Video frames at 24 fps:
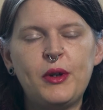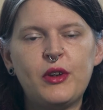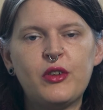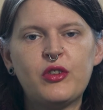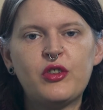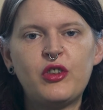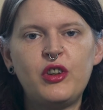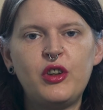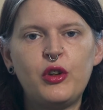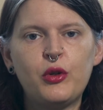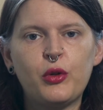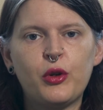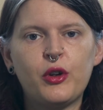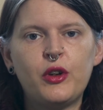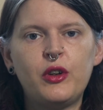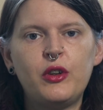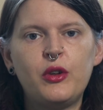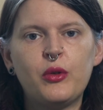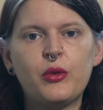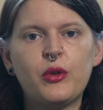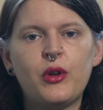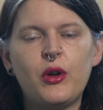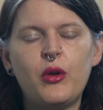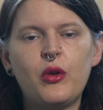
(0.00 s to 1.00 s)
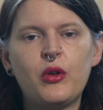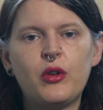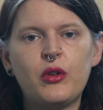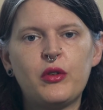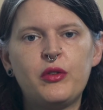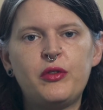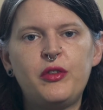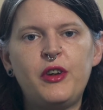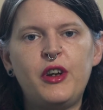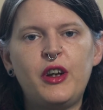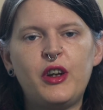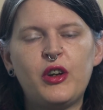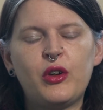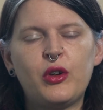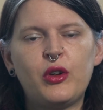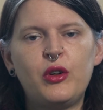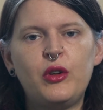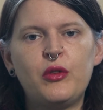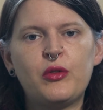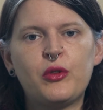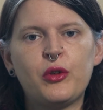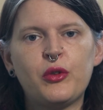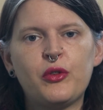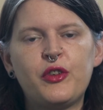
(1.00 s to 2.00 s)
a secret, you're no longer feeling like
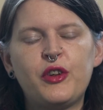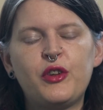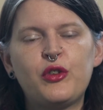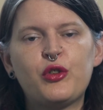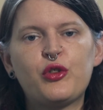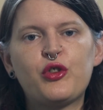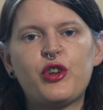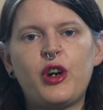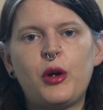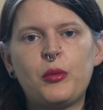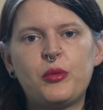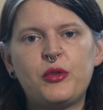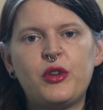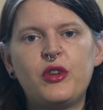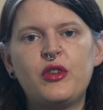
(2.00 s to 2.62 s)
you've got things trapped